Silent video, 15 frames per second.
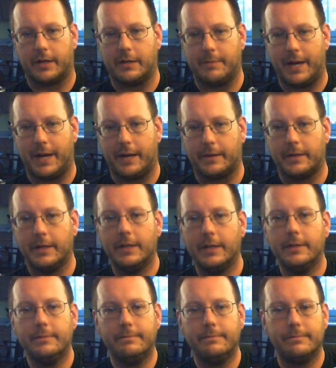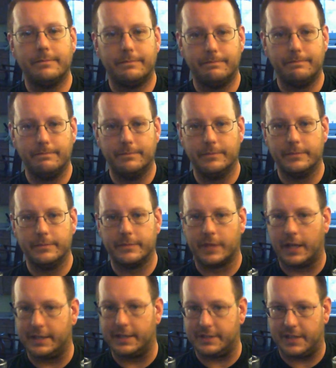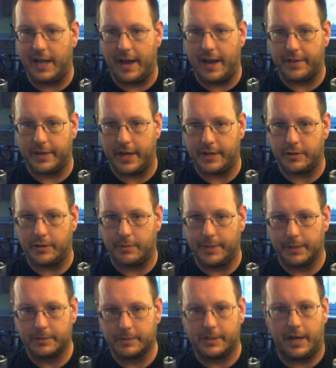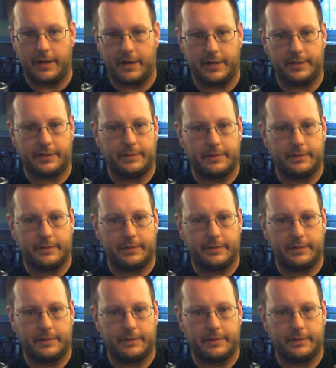about. Let's see how the Nitro Milk Stout is.